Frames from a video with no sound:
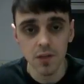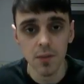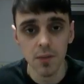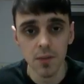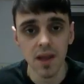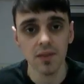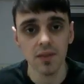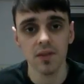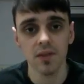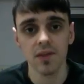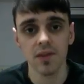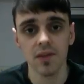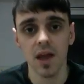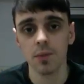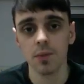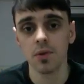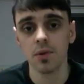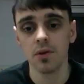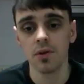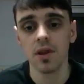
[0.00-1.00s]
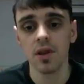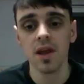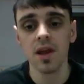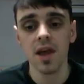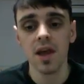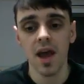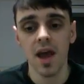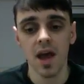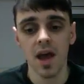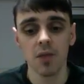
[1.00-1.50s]
make this happen
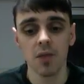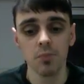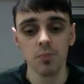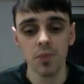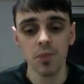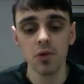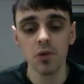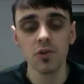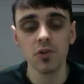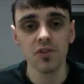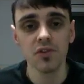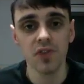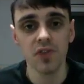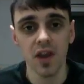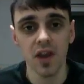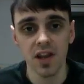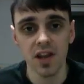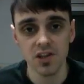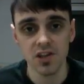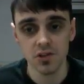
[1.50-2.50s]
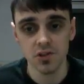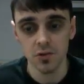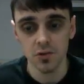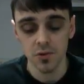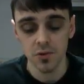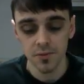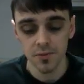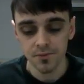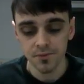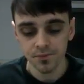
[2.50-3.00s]
and build the
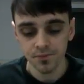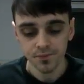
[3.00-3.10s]
financial